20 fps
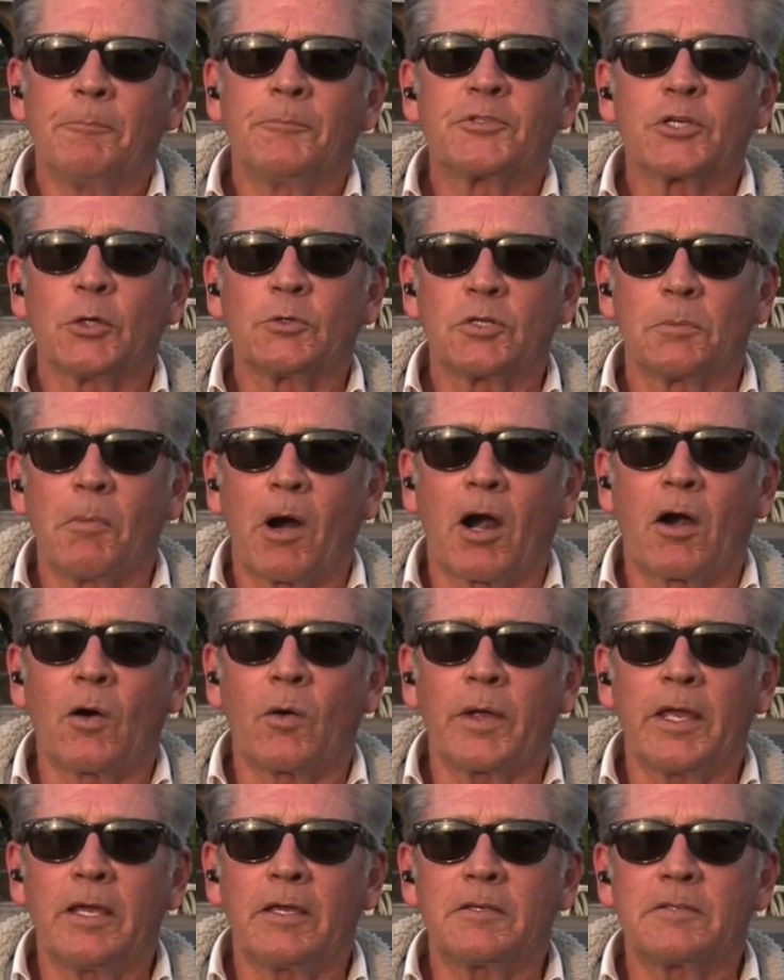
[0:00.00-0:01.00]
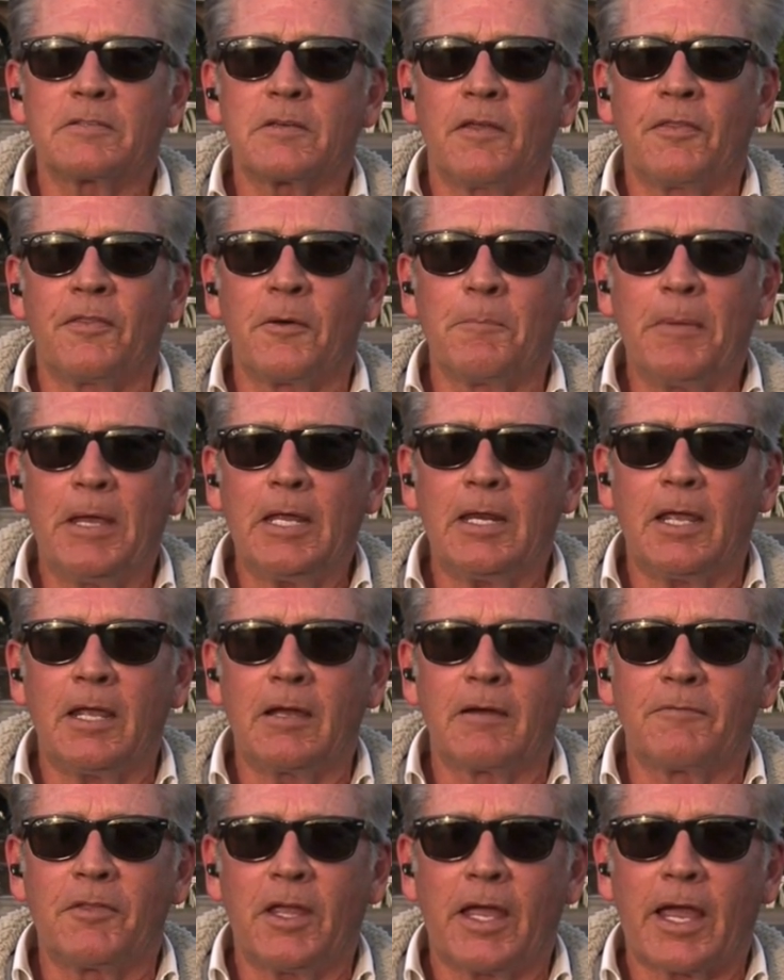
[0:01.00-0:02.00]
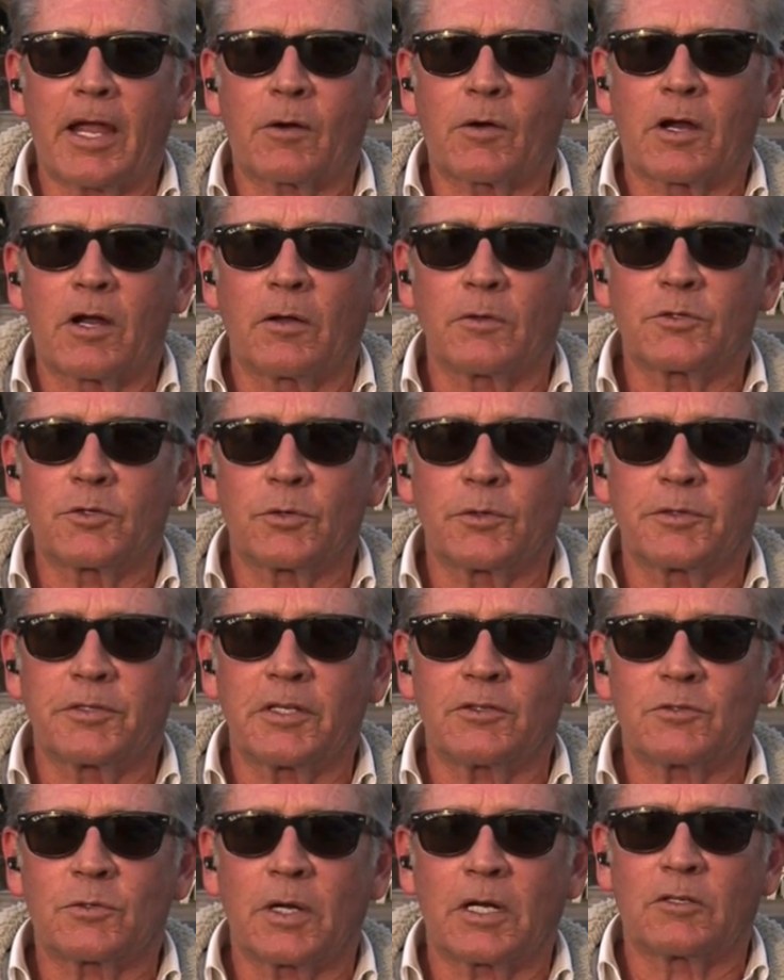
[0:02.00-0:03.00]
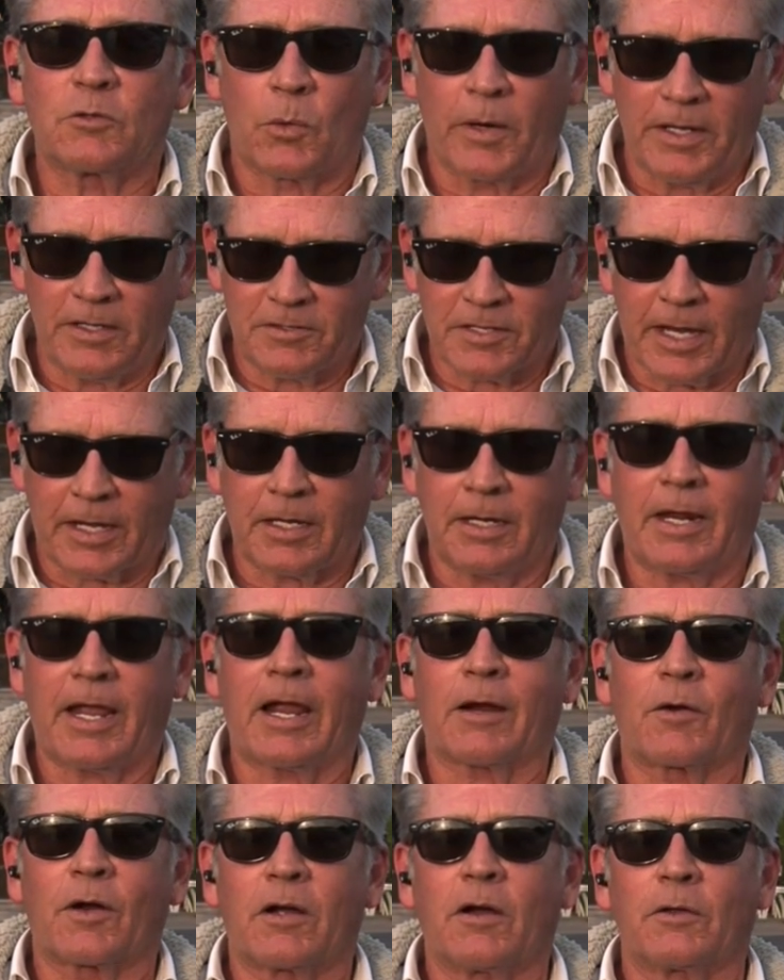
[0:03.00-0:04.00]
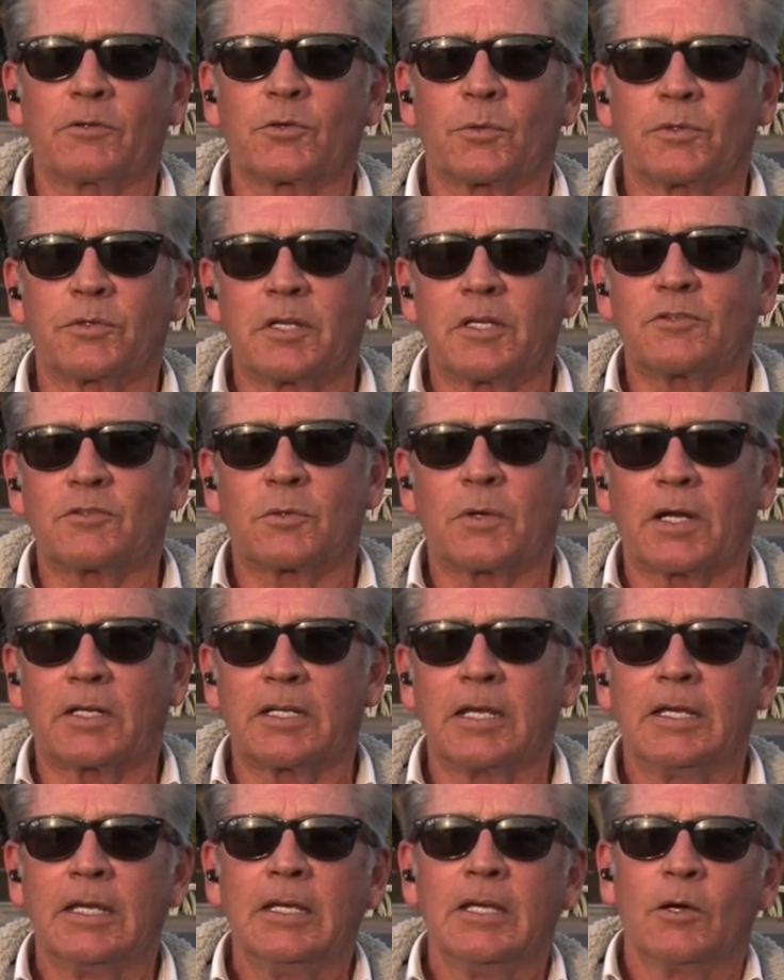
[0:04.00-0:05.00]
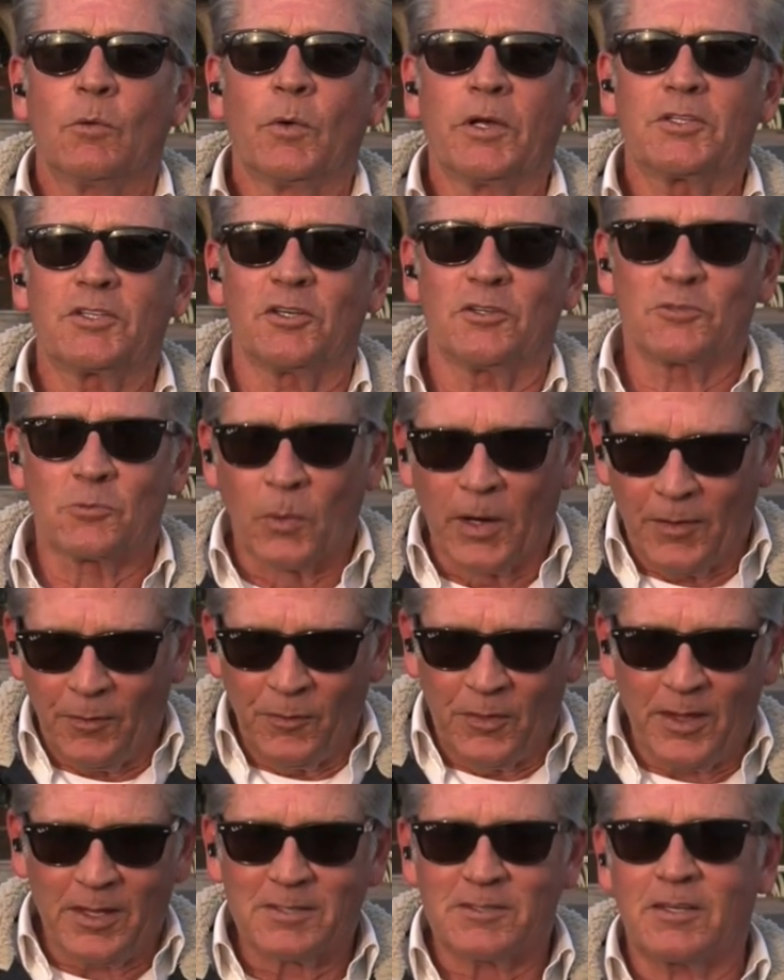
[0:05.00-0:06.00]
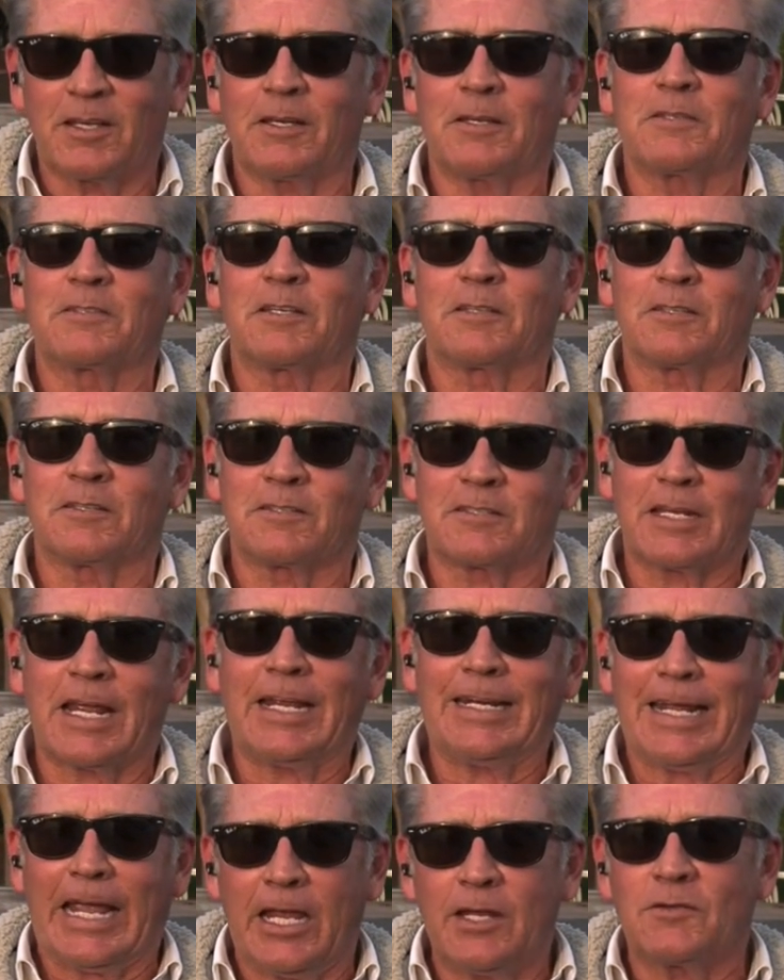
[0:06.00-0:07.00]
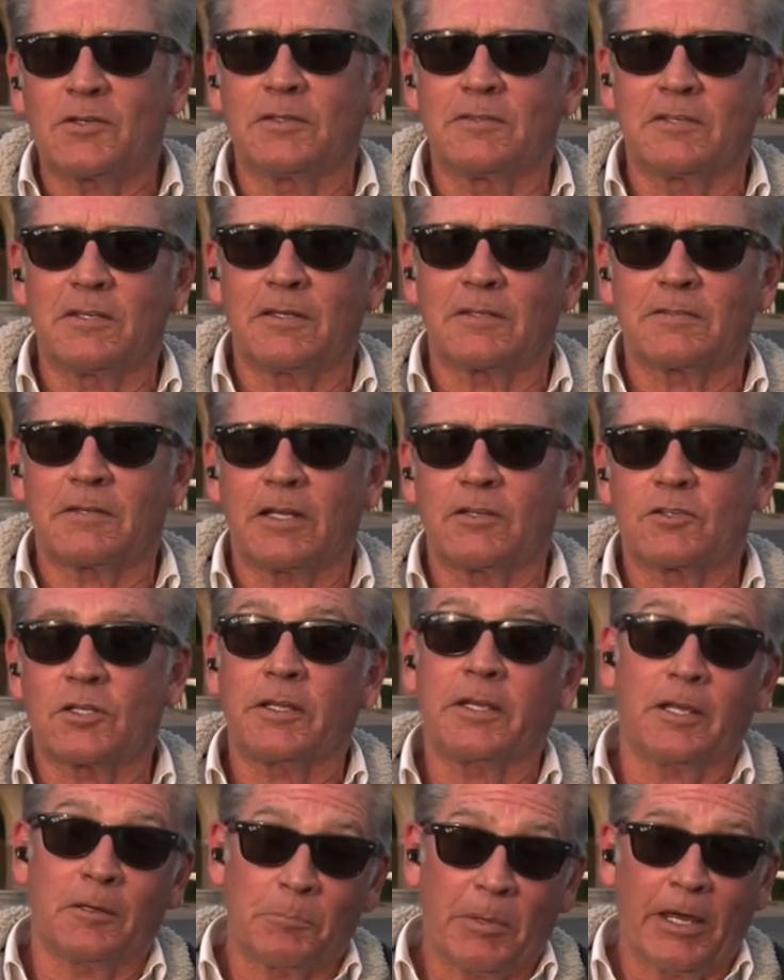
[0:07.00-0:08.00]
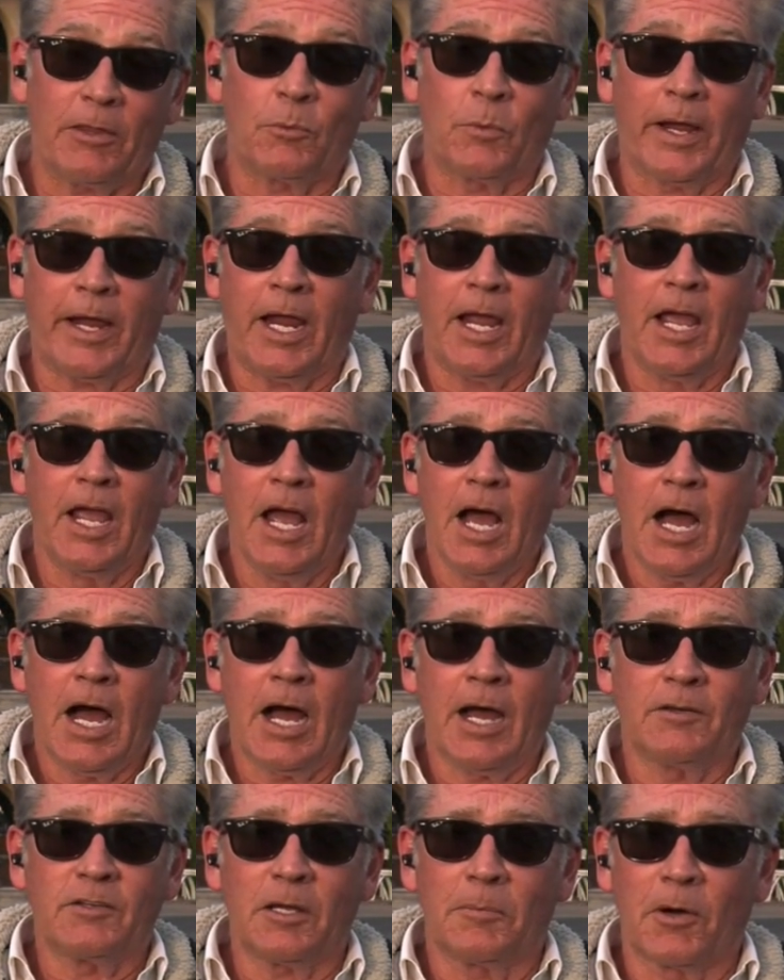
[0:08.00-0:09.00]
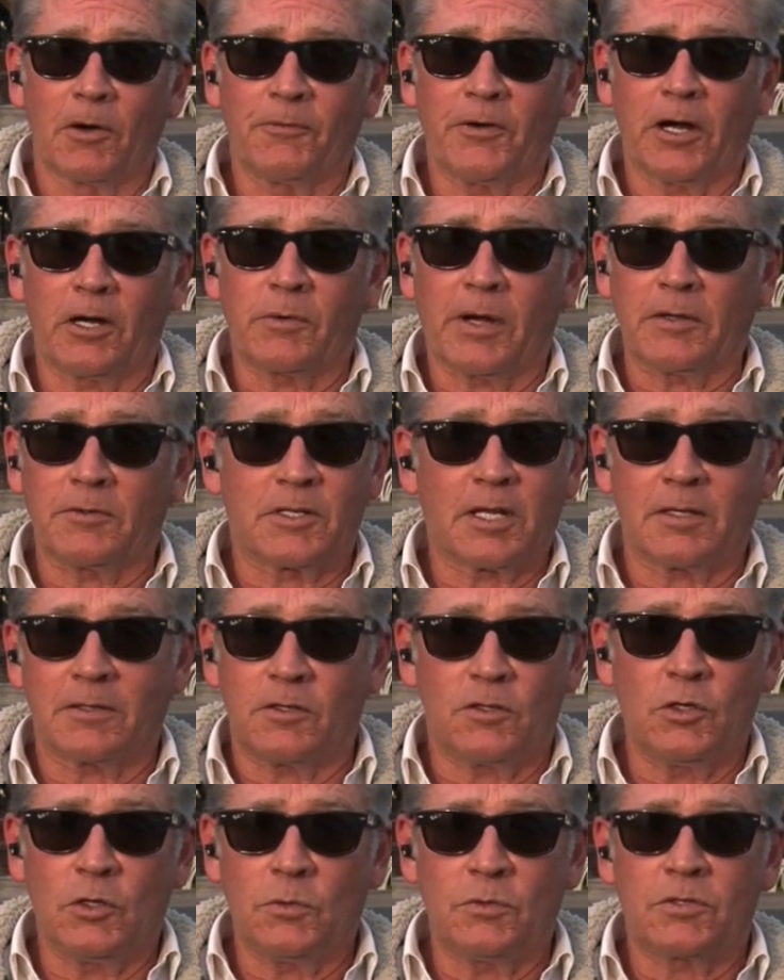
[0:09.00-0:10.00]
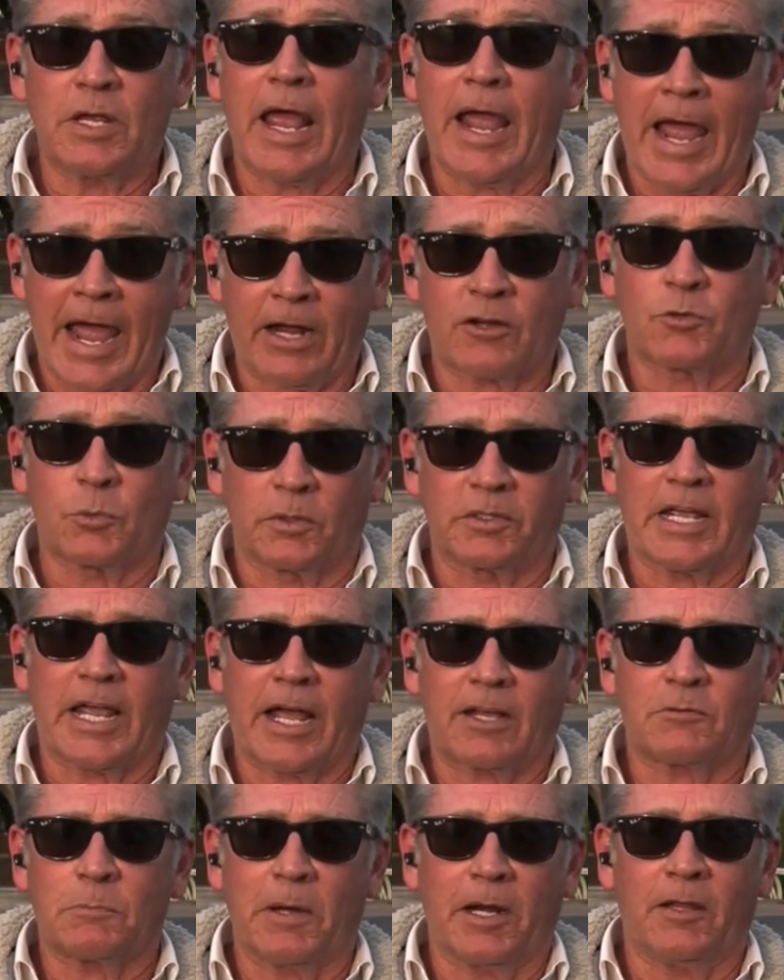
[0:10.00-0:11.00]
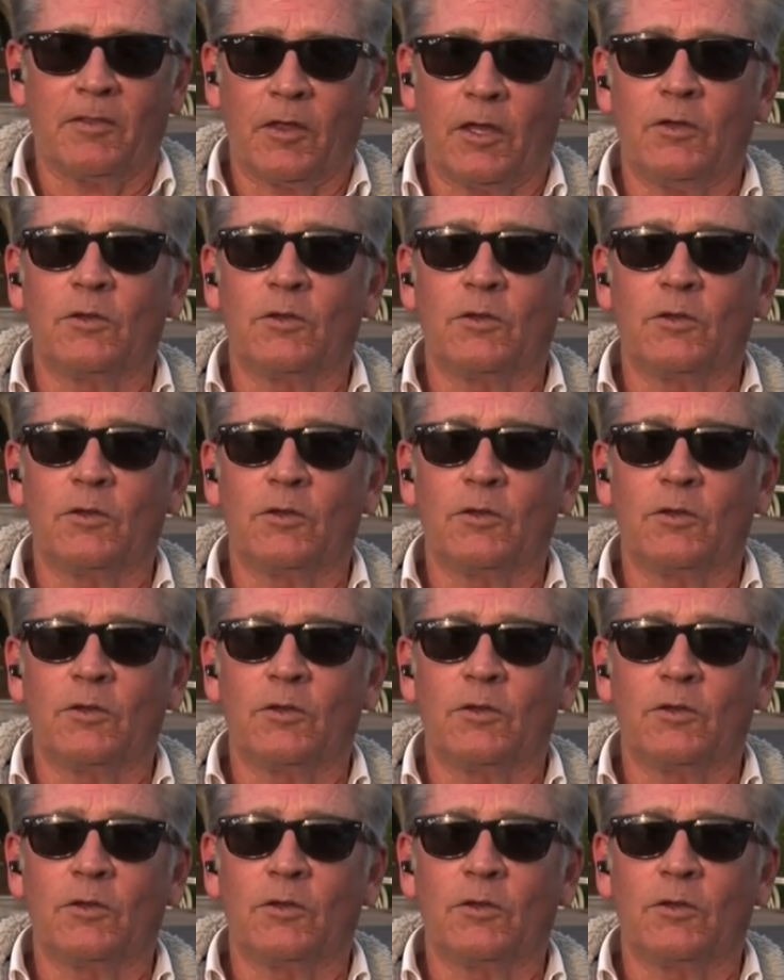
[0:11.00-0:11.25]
So tomorrow is the meeting of the Agricultural District, 22nd Agricultural District, which is what this is. It's a state agency, essentially. And by the way, Del Mar Fairgrounds doesn't use actual tax money. They